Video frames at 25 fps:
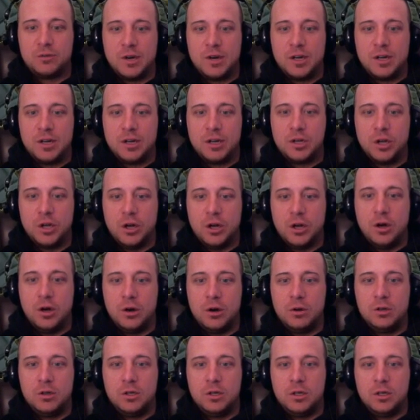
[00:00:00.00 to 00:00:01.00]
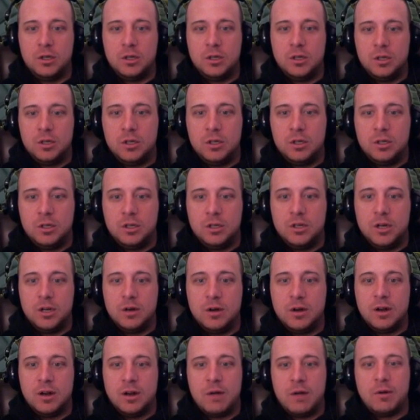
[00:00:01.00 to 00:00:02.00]
ready to go. You
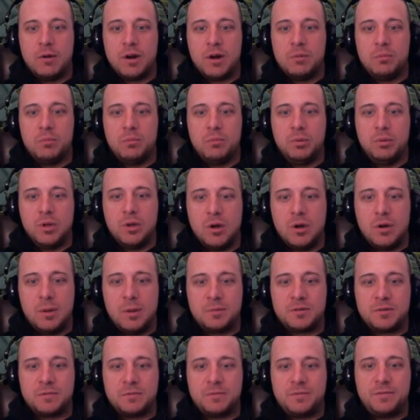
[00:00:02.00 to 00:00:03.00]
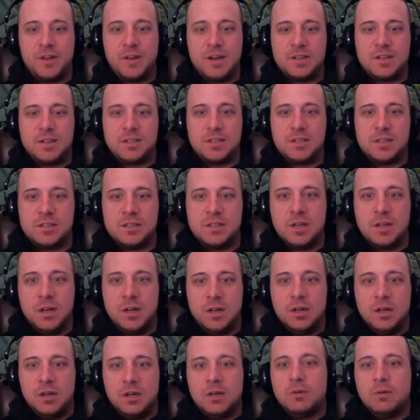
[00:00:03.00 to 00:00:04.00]
know what? I want to blow up some faces.
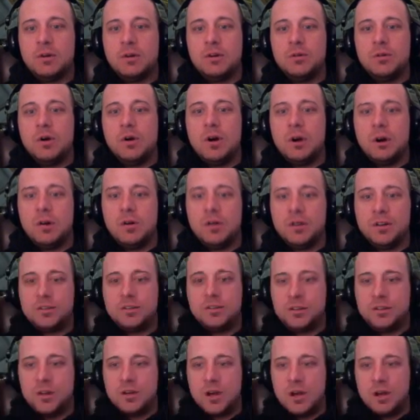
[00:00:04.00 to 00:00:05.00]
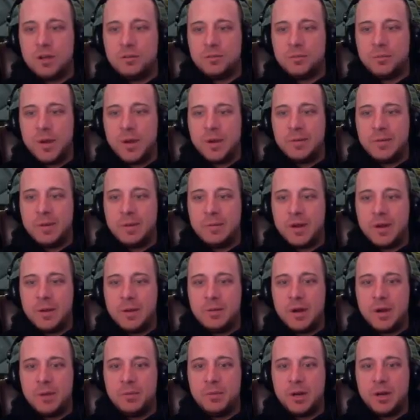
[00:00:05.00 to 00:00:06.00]
I want to do all this stuff. Bam, bam, bam,
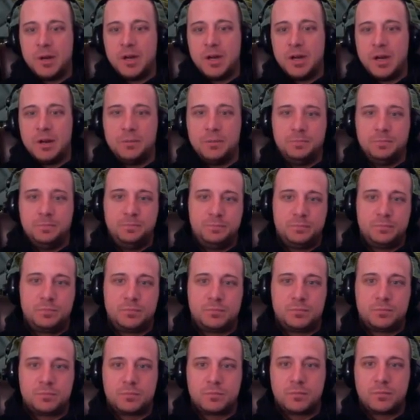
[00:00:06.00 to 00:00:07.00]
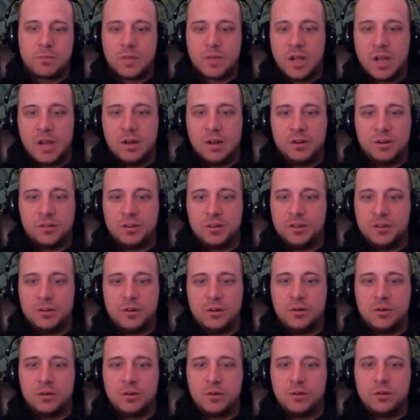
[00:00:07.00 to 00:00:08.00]
bam, bam. I honestly
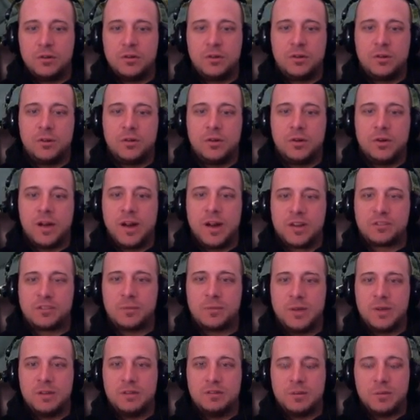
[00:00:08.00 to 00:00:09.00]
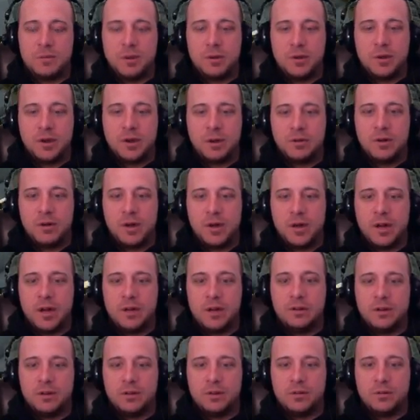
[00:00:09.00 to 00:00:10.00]
don't ask me if I'm doing it right. I
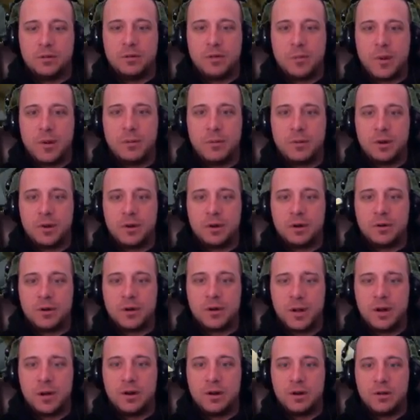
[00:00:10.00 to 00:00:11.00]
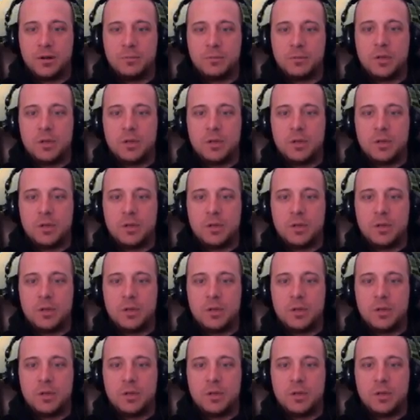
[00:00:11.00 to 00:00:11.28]
don't remember at all.